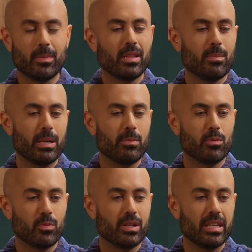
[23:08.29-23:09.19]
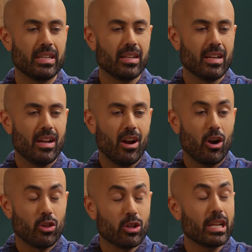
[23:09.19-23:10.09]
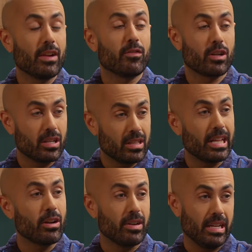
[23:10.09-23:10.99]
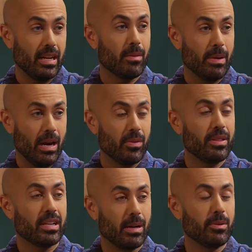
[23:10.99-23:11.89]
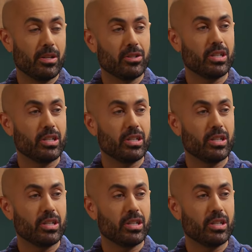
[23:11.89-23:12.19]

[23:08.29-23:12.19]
something that people really are looking for clarity about that come to your